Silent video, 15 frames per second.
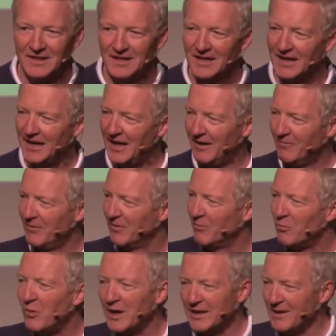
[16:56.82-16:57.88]
Uh,
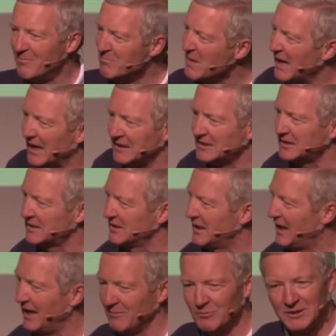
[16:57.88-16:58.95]
what a mess.
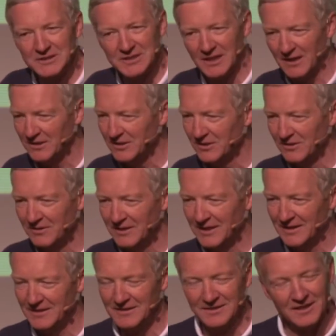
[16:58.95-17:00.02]
I will tell you,
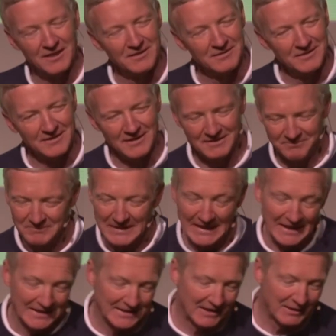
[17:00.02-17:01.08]

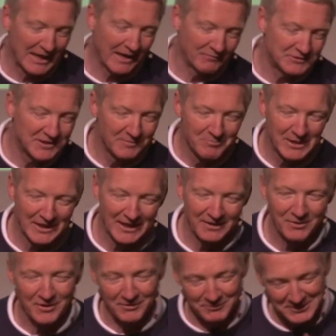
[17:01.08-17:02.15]
I, I, have to admit, I
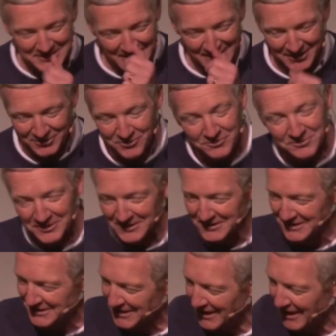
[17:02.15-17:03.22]
thought it was kind of cool at
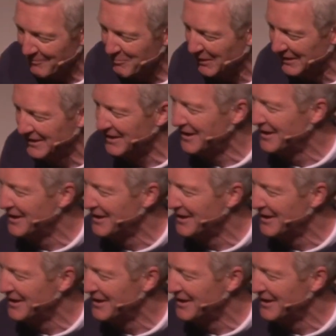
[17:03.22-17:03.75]
the time, but